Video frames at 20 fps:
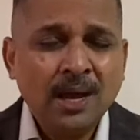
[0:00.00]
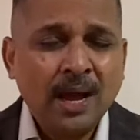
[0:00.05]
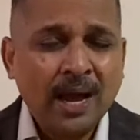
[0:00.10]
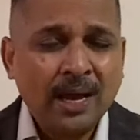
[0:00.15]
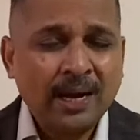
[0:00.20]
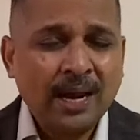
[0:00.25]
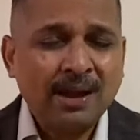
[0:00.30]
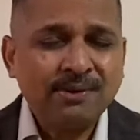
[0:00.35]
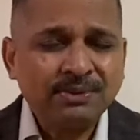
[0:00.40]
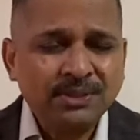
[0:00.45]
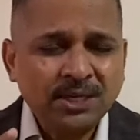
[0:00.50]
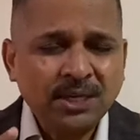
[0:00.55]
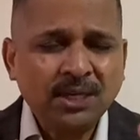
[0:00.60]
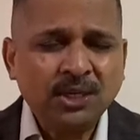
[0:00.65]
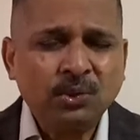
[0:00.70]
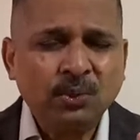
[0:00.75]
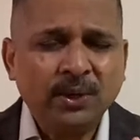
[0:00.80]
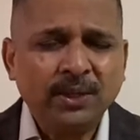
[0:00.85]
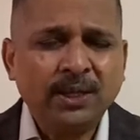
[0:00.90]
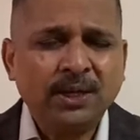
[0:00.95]
and i've seen
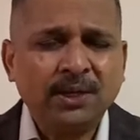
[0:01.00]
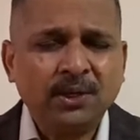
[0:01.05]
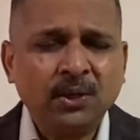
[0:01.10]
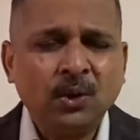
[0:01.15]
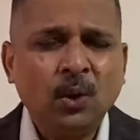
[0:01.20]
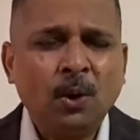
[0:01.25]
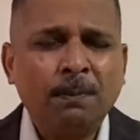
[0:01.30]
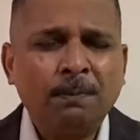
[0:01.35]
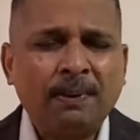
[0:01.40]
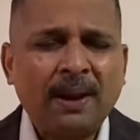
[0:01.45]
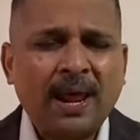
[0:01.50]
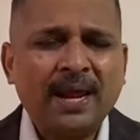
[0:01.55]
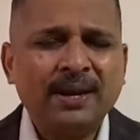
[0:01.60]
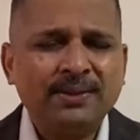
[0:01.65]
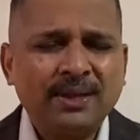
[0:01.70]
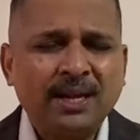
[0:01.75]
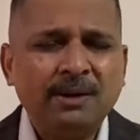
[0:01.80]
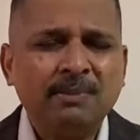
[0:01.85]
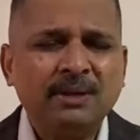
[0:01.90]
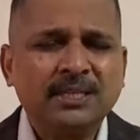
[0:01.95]
to it that no plan of
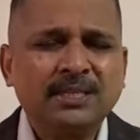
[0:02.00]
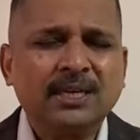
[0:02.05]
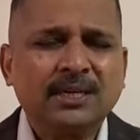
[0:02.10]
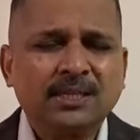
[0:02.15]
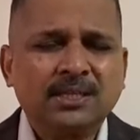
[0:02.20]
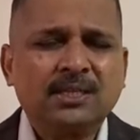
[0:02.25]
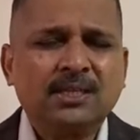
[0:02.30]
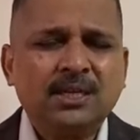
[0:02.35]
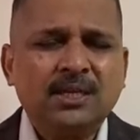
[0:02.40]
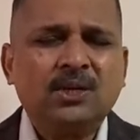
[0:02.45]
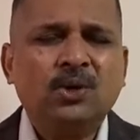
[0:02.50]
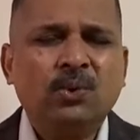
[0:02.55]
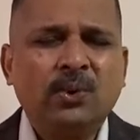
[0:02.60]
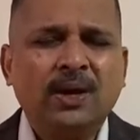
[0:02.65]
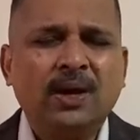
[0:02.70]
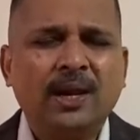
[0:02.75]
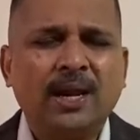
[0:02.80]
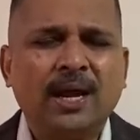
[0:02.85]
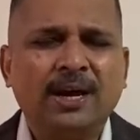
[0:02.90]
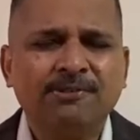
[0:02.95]
the enemy succeed over
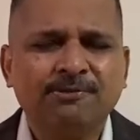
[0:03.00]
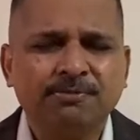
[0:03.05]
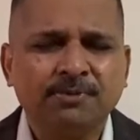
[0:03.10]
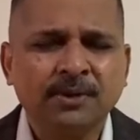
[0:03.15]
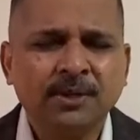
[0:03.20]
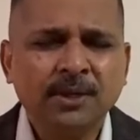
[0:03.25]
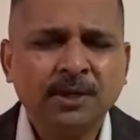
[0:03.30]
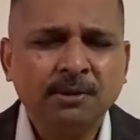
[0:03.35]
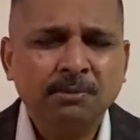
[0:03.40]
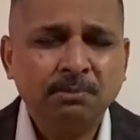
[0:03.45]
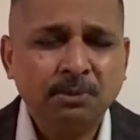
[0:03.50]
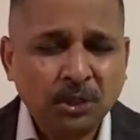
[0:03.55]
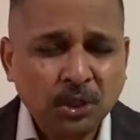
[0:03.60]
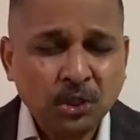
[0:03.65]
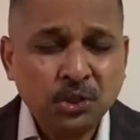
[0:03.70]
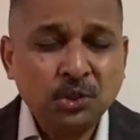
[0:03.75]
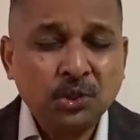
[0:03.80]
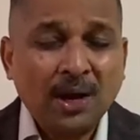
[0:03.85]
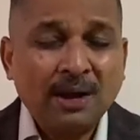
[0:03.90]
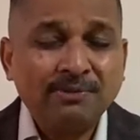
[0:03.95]
your life
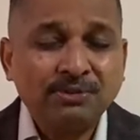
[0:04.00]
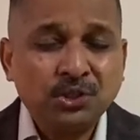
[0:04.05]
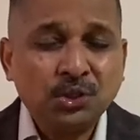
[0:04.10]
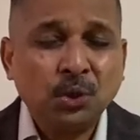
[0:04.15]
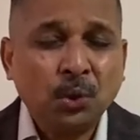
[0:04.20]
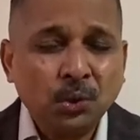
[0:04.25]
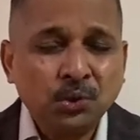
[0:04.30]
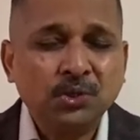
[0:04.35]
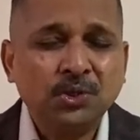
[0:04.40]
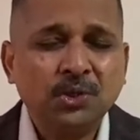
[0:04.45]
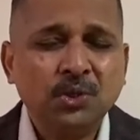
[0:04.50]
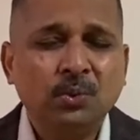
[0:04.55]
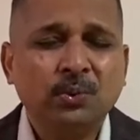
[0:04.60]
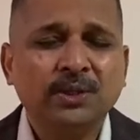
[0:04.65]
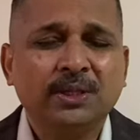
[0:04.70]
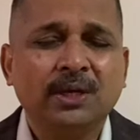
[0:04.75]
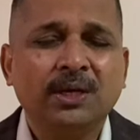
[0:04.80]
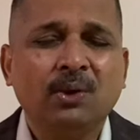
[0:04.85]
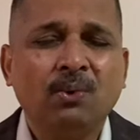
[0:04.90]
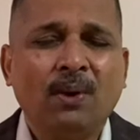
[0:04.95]
because you, i've chosen you
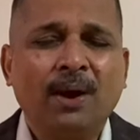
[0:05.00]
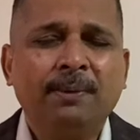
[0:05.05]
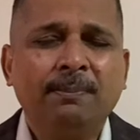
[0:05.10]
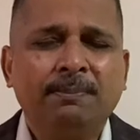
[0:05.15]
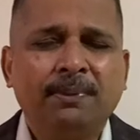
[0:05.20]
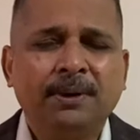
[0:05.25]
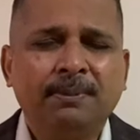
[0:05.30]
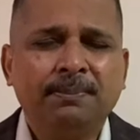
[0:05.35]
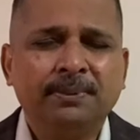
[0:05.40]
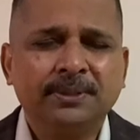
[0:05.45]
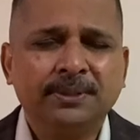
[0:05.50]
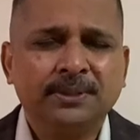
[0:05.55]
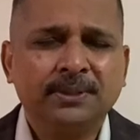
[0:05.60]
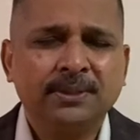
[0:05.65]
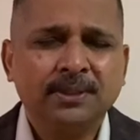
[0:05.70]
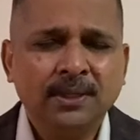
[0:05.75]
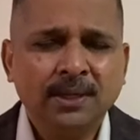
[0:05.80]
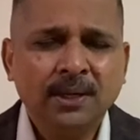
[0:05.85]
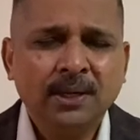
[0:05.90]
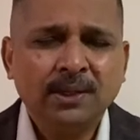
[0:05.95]
with a divine
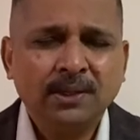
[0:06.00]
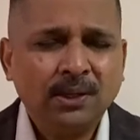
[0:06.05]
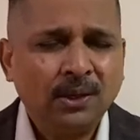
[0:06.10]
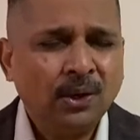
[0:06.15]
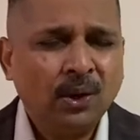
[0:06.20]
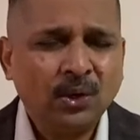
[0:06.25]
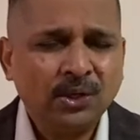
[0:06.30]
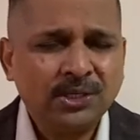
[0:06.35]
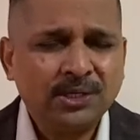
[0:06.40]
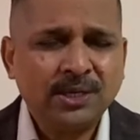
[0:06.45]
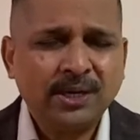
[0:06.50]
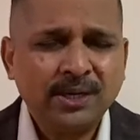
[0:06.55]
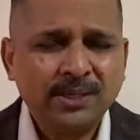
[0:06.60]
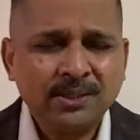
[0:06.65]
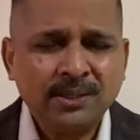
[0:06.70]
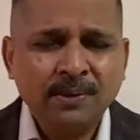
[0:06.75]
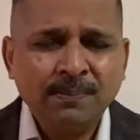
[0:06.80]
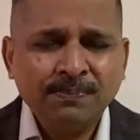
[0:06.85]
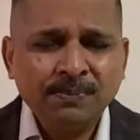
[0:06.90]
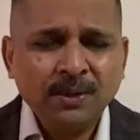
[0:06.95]
purpose the lord
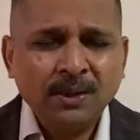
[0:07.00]
says